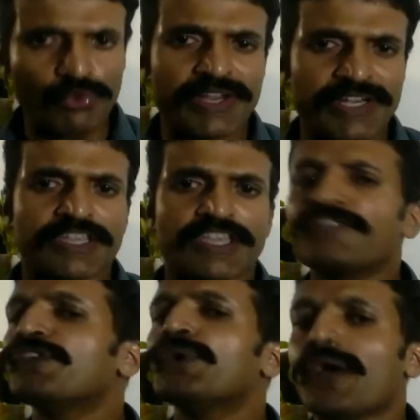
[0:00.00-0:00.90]
do it
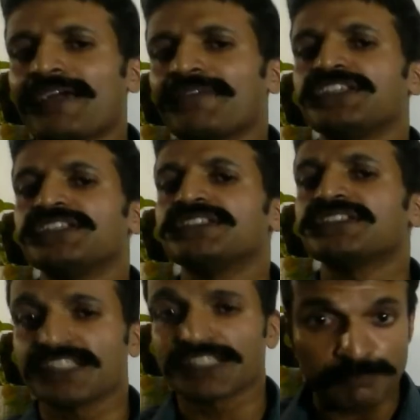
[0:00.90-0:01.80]
if you have any
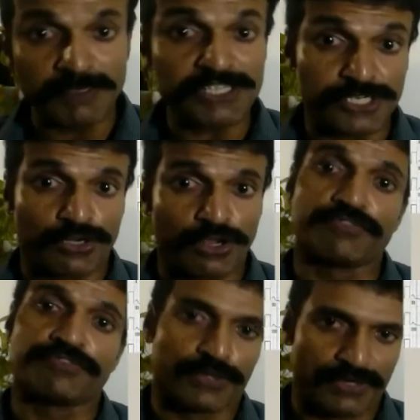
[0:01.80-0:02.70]
suspicion
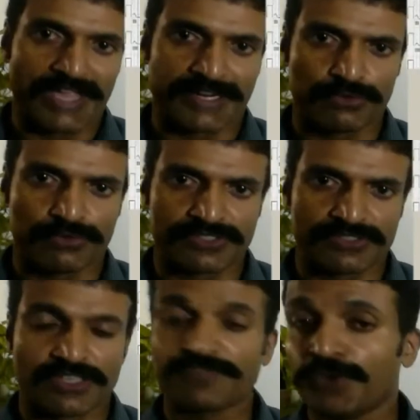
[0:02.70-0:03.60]
of your
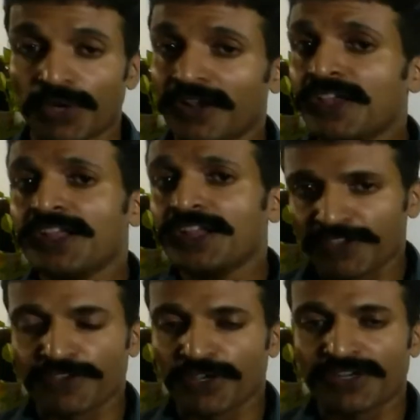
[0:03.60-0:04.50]
diagnosis. If
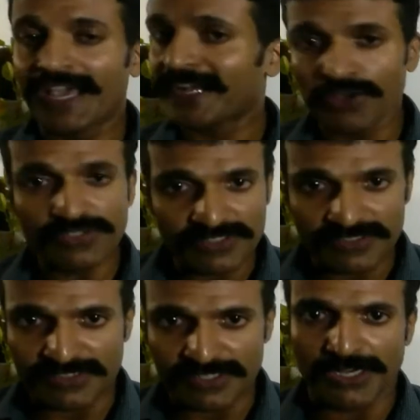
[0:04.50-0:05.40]
your diagnosis
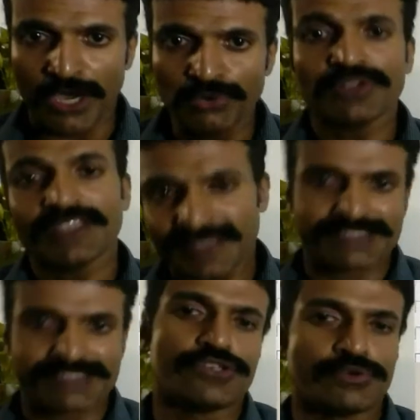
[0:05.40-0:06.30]
is in doubt,
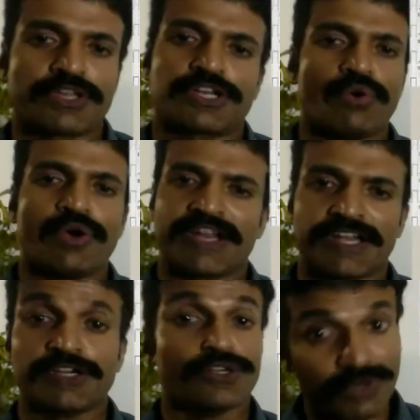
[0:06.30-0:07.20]
yes, you can go
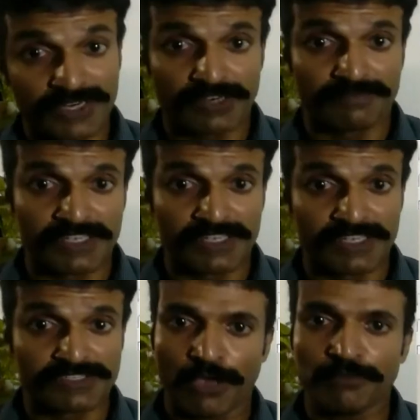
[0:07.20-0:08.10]
ahead and do an
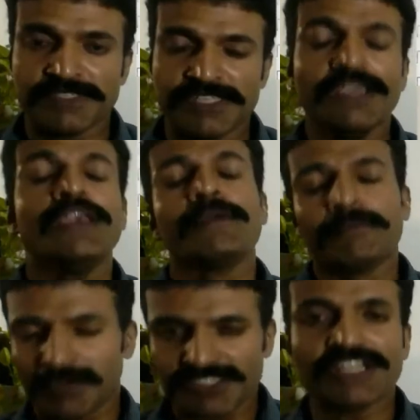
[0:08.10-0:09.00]
invasive biopsy,
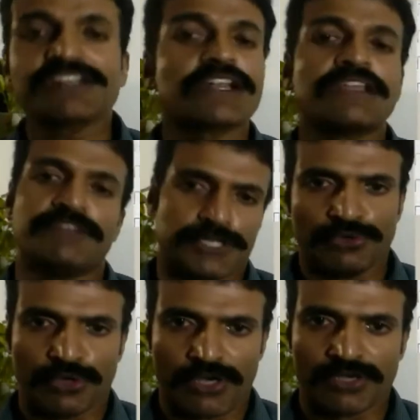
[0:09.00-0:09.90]
but generally we
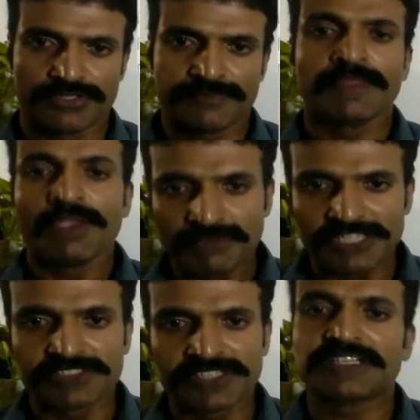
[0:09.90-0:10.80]
do not.
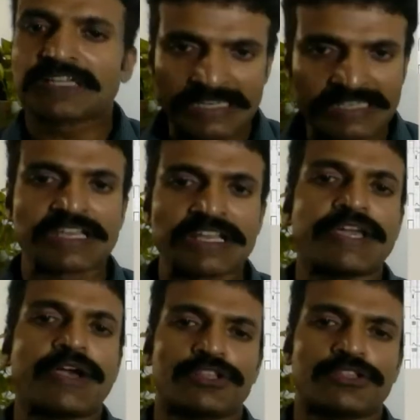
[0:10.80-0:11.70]
We treat
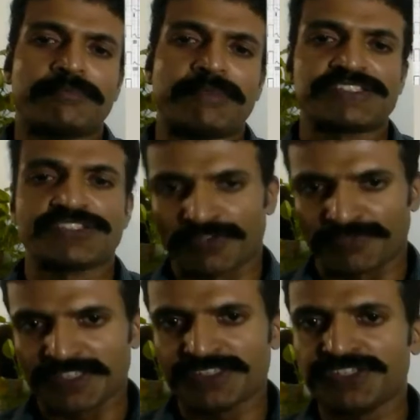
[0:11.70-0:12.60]
clinically on the basis of
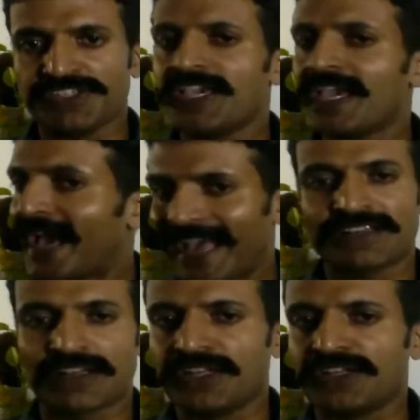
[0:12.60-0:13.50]
ECG
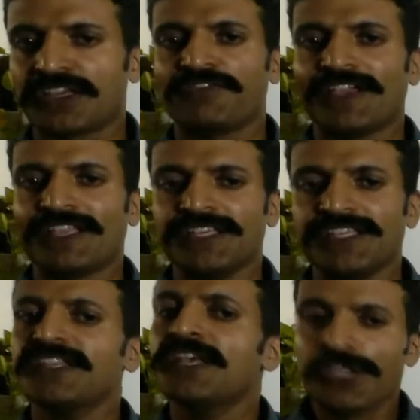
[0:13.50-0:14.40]
and clinical
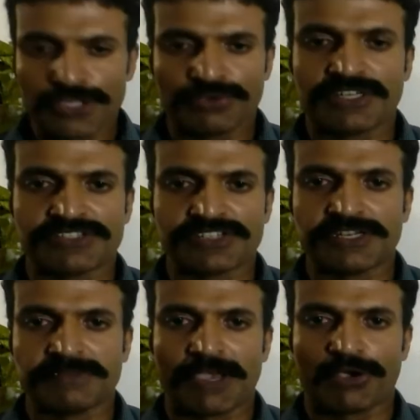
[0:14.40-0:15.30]
findings. You can
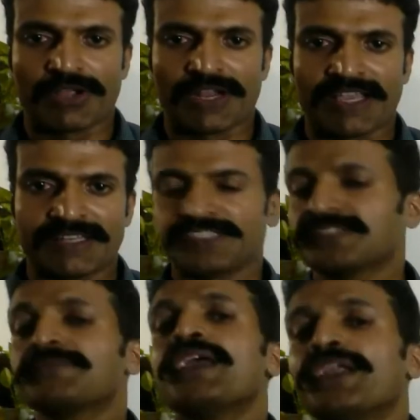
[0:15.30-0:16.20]
treat
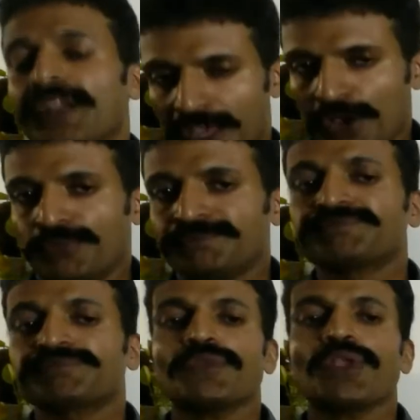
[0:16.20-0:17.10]
myocarditis. Now,
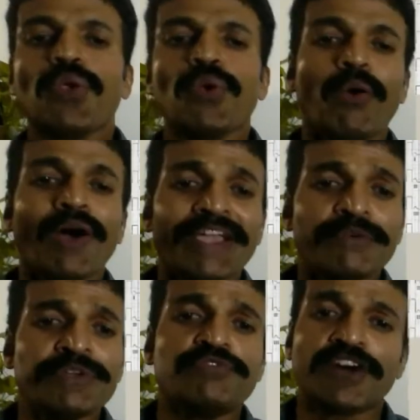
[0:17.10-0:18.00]
why are
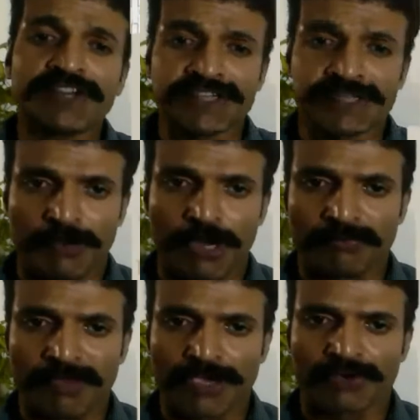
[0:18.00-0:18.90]
we worried about
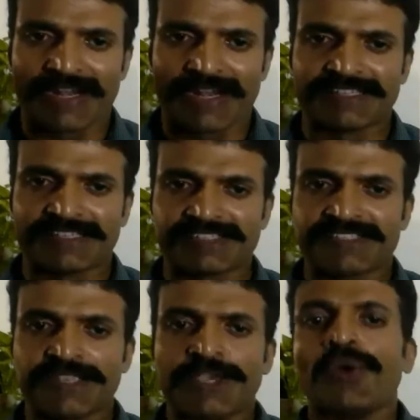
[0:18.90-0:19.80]

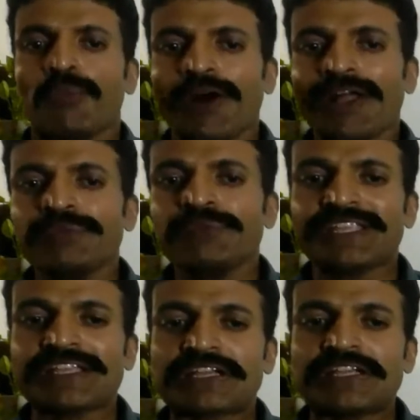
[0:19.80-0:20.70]
myocarditis? One
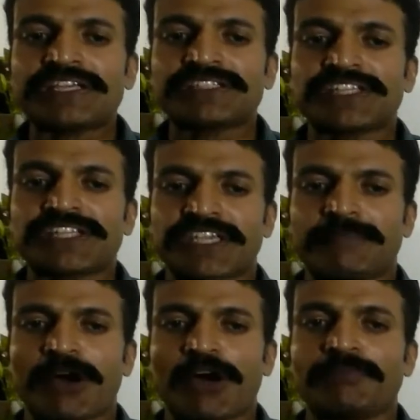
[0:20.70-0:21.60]
very clear thing
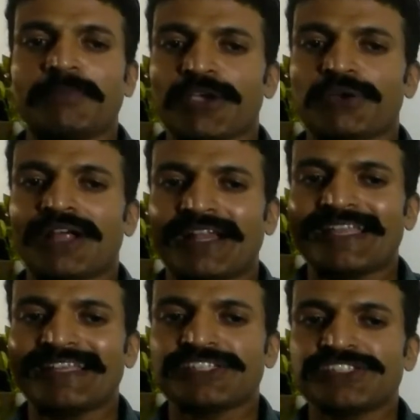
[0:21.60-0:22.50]
about
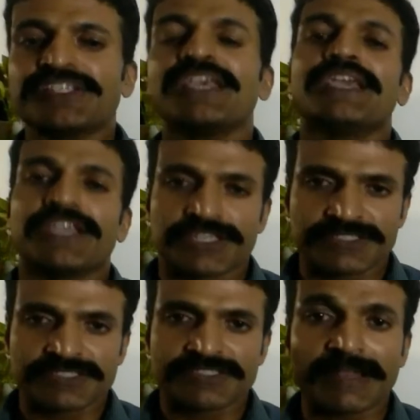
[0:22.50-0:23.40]
myocarditis
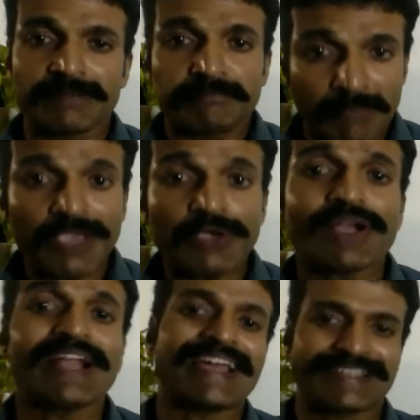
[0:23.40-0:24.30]
is that
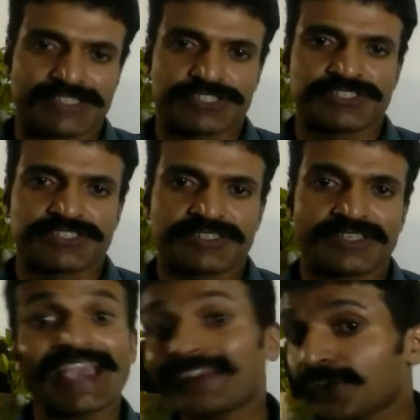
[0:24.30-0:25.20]
myocarditis
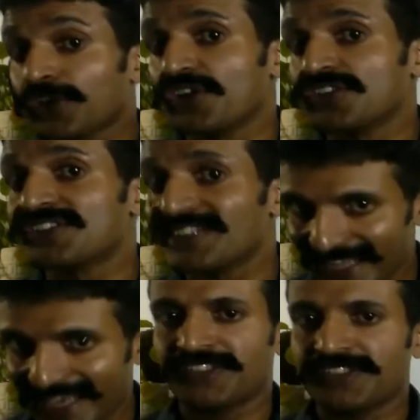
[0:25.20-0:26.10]
can cause
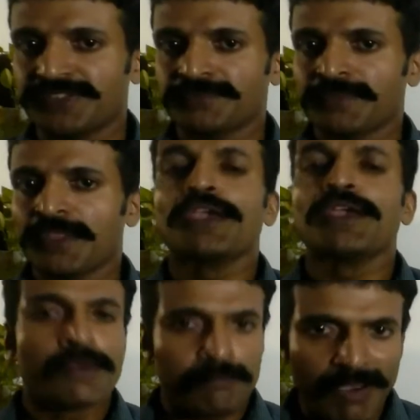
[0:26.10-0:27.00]
death.
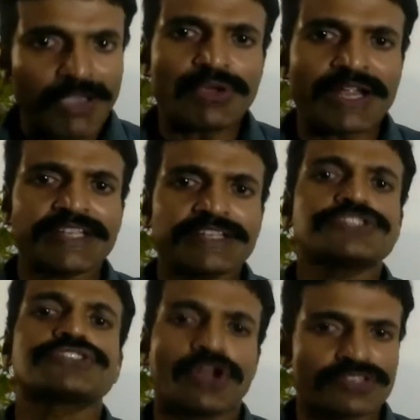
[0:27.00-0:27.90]

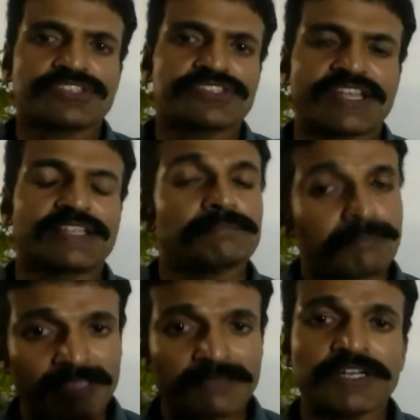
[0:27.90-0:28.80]
Myocarditis causes death
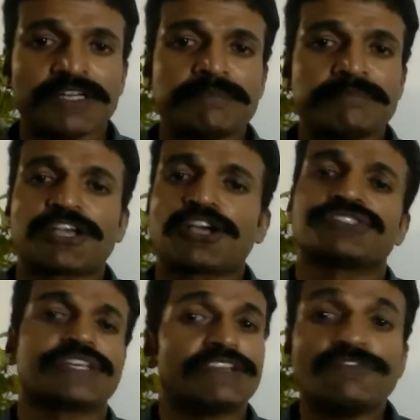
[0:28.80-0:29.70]
primarily
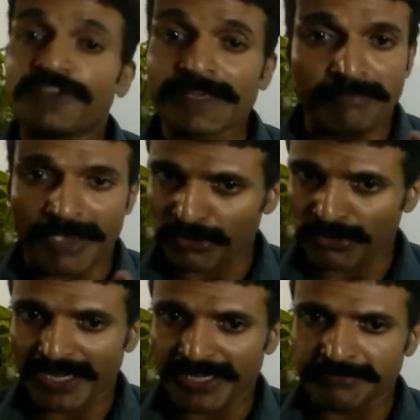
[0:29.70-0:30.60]
because the inflamed
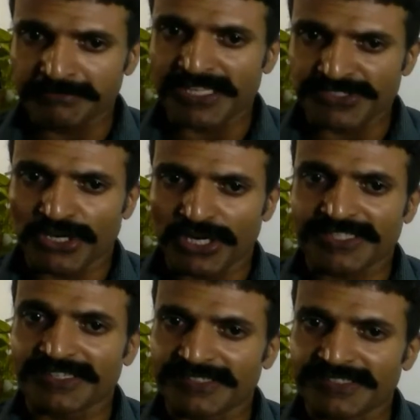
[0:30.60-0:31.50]
myocardium does
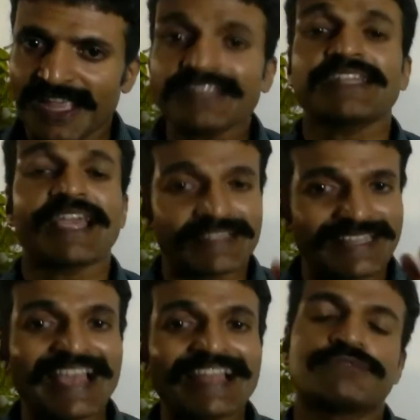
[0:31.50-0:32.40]
not contract, and
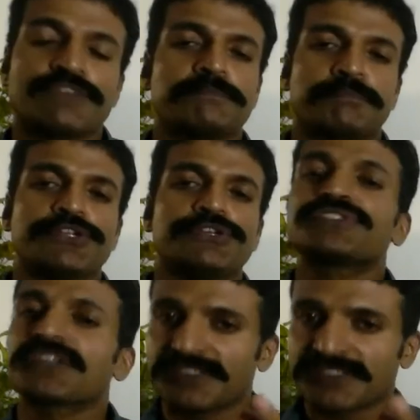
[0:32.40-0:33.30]
that will
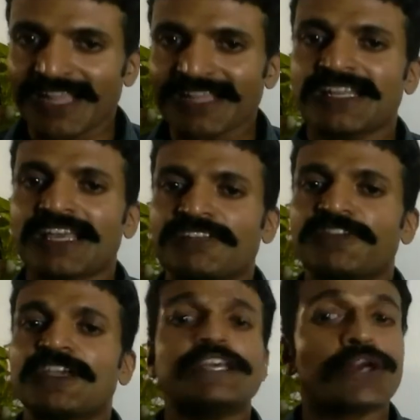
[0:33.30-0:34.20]
produce contractile
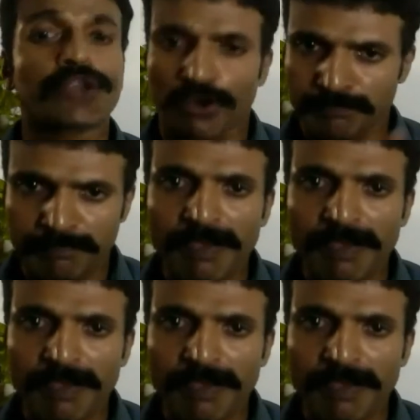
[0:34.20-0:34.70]
failure or